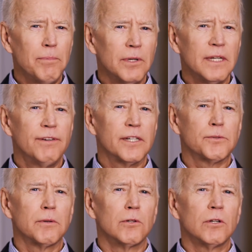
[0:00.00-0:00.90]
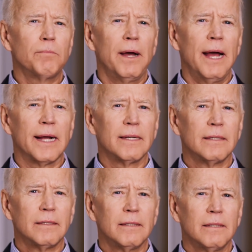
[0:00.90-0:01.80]
capital accumulate, because that's
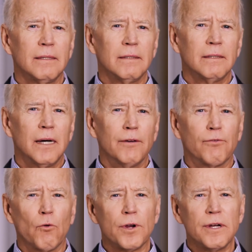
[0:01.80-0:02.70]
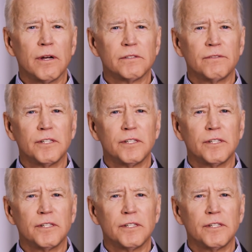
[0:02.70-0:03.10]
essentially what they want in the end.